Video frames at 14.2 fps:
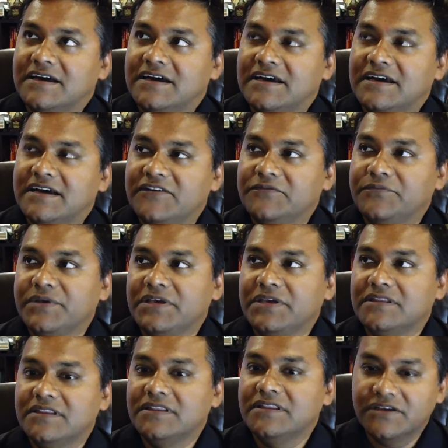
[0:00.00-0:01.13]
I have
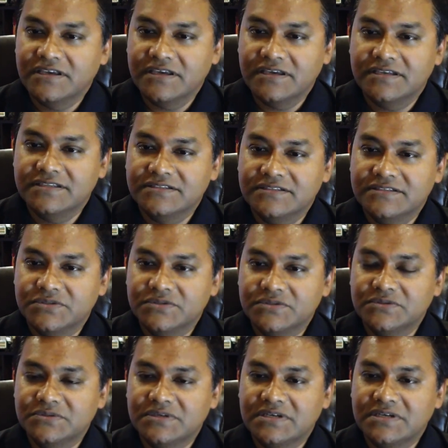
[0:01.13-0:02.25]
been looking
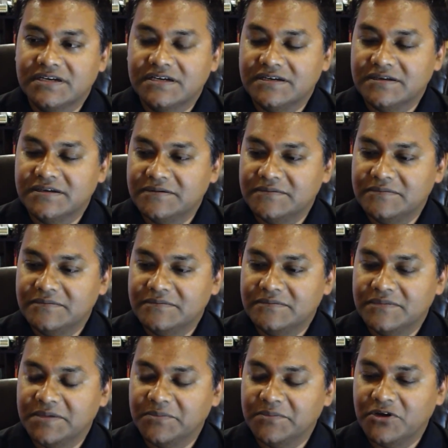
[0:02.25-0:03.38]
into. Uh,
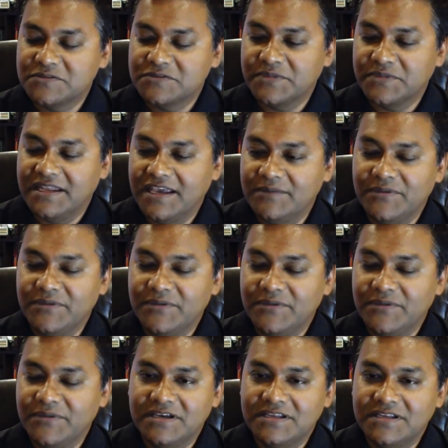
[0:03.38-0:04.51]
my boss might hate me
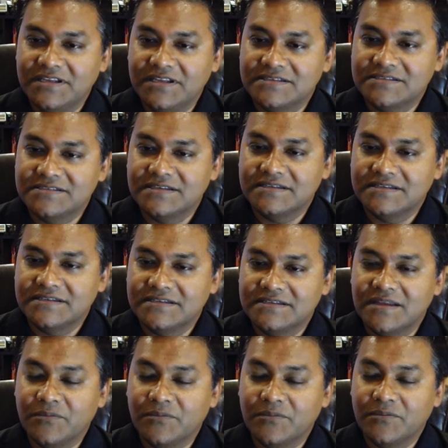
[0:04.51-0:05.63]
for it. Is the
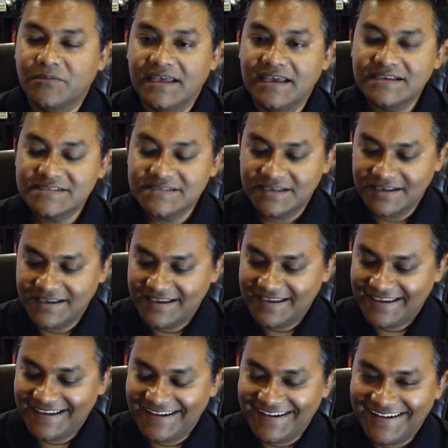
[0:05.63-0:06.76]
Tesla Model X,
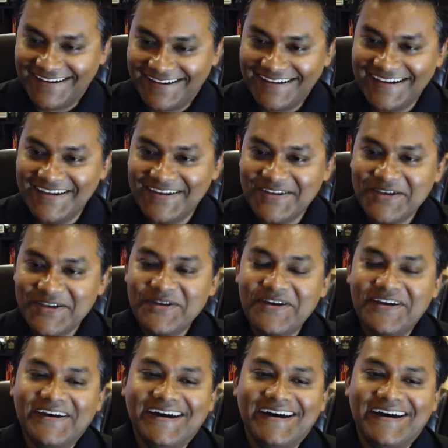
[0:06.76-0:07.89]
uh,
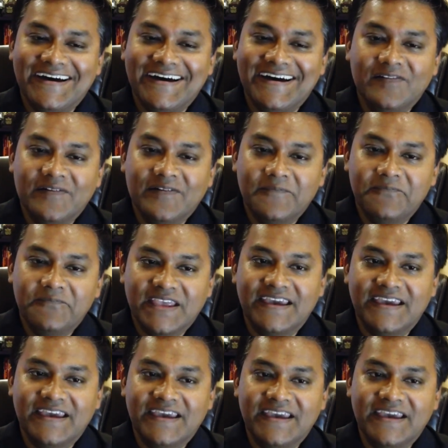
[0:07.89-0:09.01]
uh,
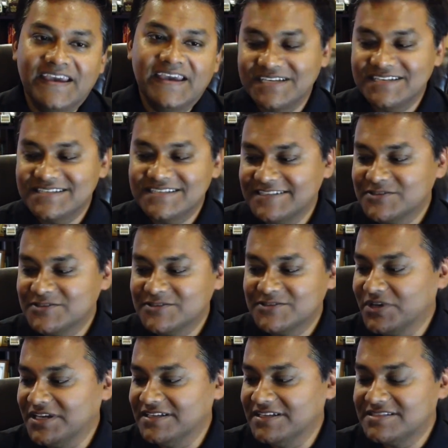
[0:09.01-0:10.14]
and two reasons.
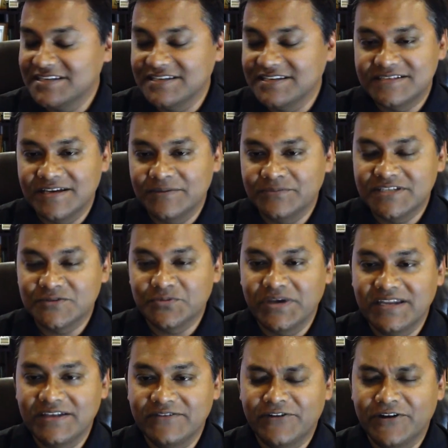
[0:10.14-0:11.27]
It's it's. I'm just
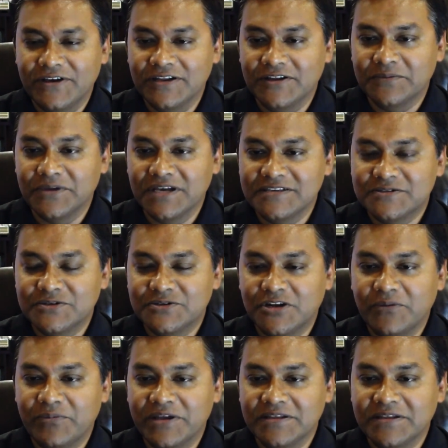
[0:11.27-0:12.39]
waiting for Elon Musk to
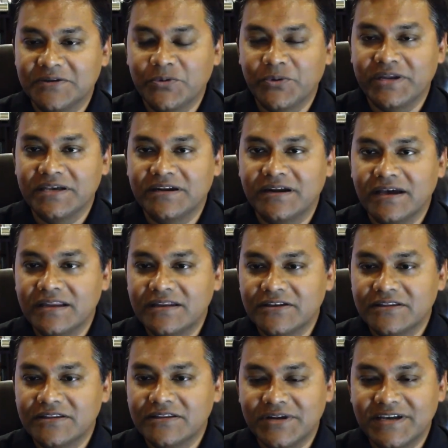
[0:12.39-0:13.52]
drop another twenty grand
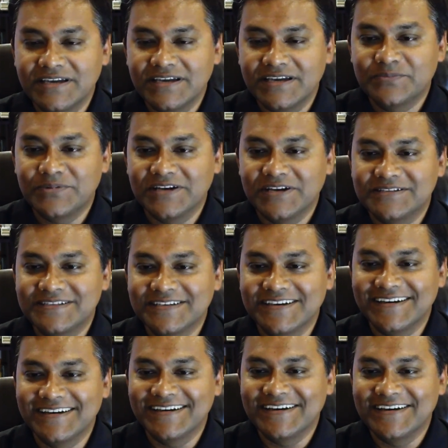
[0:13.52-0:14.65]
on the price, but.
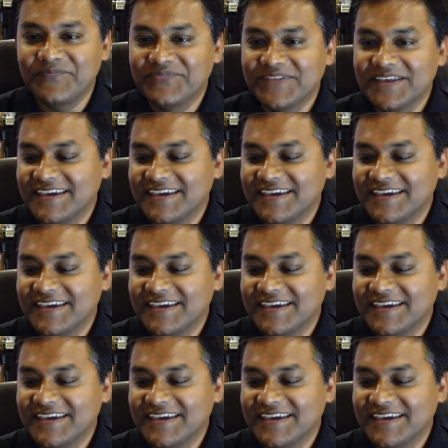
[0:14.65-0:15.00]
Uh,